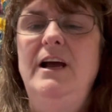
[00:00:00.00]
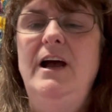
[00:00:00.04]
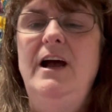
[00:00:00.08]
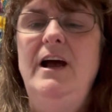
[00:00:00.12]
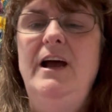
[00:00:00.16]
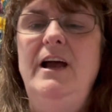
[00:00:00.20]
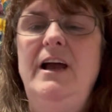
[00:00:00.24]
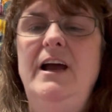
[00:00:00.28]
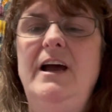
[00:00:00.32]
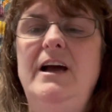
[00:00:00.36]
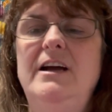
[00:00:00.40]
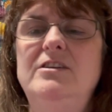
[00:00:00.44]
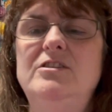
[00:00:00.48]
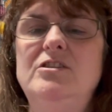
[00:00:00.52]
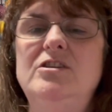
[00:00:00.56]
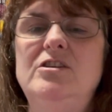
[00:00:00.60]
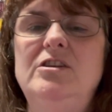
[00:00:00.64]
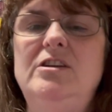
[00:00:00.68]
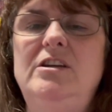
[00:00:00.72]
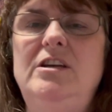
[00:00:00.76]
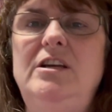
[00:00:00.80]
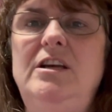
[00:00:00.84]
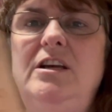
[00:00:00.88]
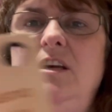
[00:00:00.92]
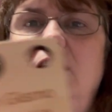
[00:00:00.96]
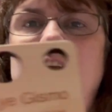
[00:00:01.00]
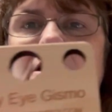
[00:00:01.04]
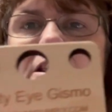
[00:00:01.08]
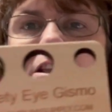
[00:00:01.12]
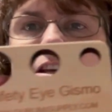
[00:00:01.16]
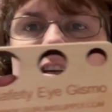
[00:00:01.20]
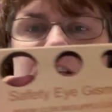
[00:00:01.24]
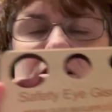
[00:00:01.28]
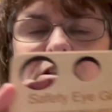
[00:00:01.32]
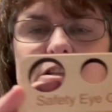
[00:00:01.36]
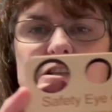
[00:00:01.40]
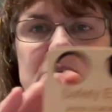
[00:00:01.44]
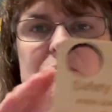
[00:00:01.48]
I actually,
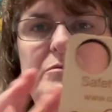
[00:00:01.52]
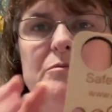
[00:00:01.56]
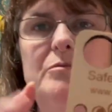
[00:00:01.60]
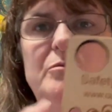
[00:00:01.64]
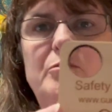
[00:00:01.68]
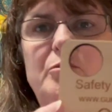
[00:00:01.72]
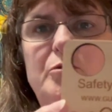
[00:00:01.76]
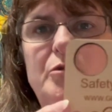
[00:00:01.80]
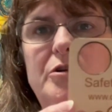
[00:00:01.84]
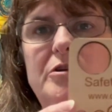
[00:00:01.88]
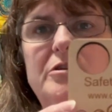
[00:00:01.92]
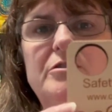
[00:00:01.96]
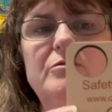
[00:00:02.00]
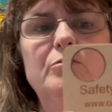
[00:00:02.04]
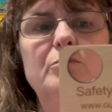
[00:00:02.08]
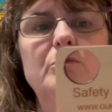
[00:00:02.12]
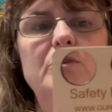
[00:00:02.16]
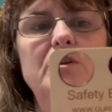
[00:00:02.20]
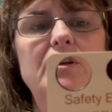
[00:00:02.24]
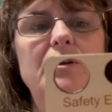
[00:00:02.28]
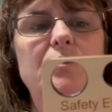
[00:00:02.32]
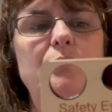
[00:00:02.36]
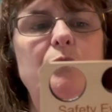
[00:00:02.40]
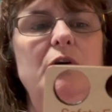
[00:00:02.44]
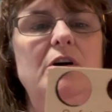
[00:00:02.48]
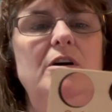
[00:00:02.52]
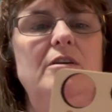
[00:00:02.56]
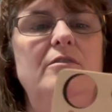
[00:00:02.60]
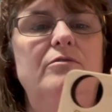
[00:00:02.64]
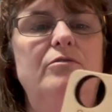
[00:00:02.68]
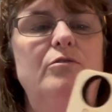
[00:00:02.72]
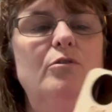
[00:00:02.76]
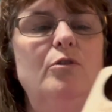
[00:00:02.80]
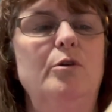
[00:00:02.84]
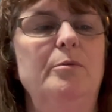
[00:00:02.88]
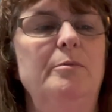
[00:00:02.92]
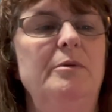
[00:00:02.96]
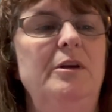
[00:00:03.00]
this has worked really well
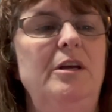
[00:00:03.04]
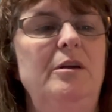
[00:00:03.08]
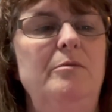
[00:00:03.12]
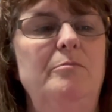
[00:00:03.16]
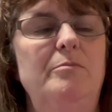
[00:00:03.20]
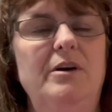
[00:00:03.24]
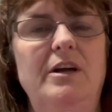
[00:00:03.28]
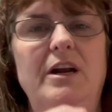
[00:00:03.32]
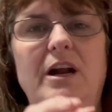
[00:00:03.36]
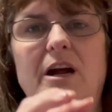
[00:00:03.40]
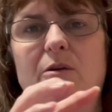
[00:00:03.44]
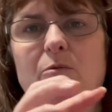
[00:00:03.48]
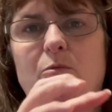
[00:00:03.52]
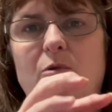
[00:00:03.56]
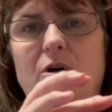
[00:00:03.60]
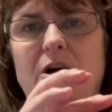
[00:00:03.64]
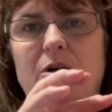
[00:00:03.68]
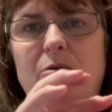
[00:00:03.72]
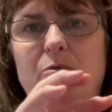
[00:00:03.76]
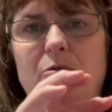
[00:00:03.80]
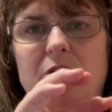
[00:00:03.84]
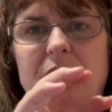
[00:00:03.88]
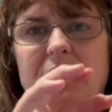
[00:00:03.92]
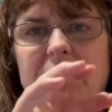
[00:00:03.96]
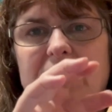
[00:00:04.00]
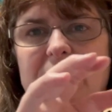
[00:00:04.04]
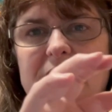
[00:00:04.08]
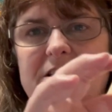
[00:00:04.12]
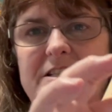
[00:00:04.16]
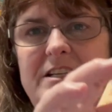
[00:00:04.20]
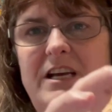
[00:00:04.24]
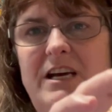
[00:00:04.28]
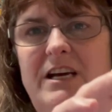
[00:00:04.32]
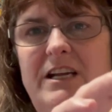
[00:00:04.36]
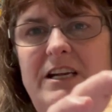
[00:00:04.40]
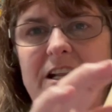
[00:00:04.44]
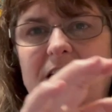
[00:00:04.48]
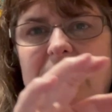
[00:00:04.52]
for me, but I want one that's
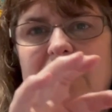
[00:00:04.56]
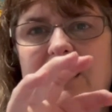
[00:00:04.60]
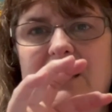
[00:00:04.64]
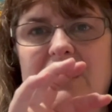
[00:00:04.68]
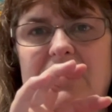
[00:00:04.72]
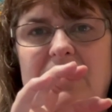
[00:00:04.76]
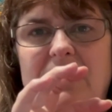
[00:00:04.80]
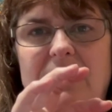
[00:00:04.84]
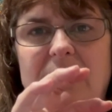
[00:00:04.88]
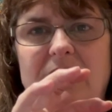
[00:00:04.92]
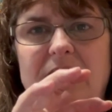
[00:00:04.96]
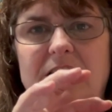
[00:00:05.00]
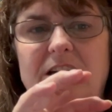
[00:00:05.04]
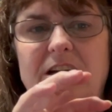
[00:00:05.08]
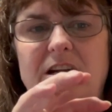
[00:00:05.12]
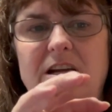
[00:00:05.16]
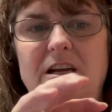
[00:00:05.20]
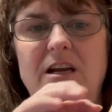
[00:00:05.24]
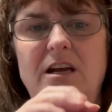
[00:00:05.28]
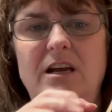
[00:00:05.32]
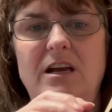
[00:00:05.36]
kind of thin.